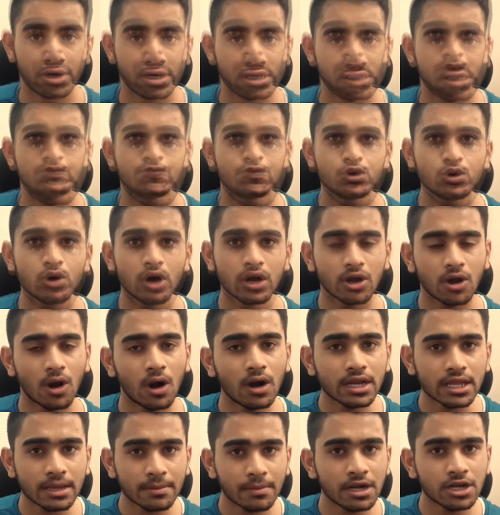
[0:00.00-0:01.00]
If you are
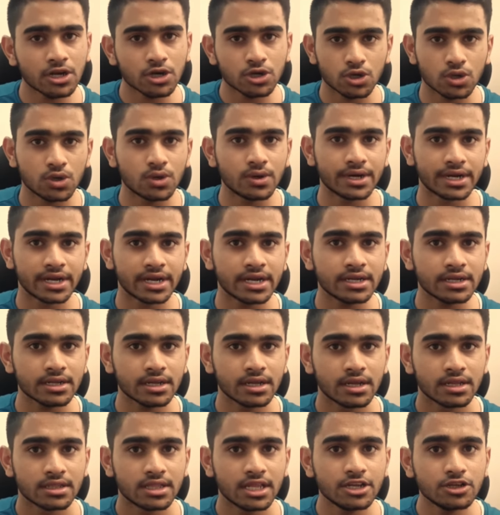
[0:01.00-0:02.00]
not able to do it,
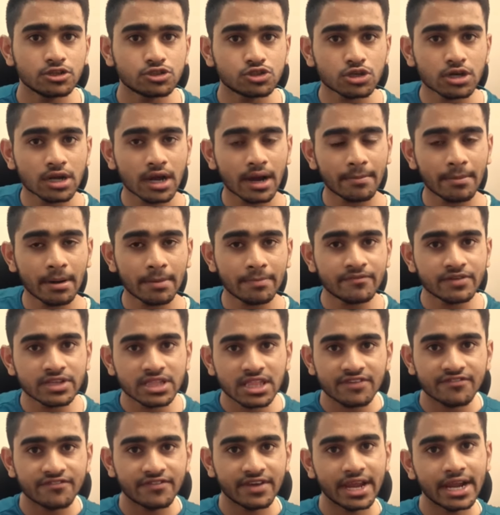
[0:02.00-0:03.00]
then you should come up with
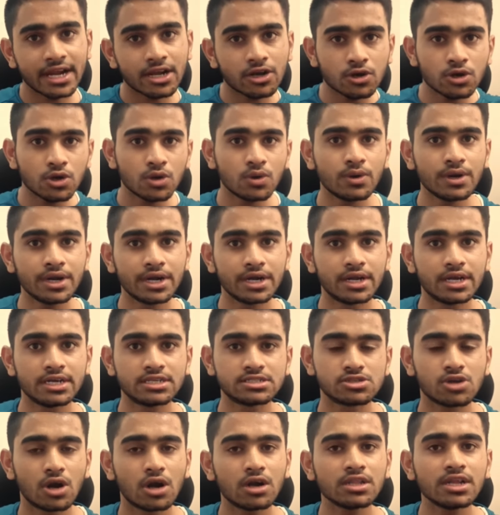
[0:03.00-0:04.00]
a way to do it.
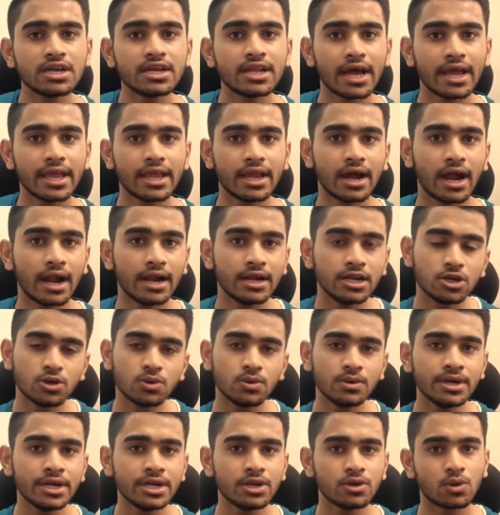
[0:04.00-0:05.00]
It's not that I can't
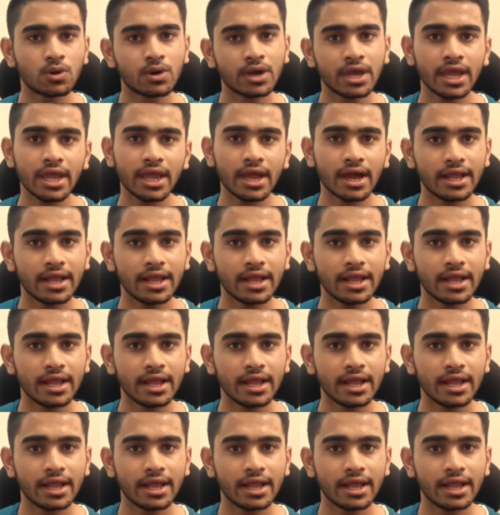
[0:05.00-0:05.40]
do it, okay?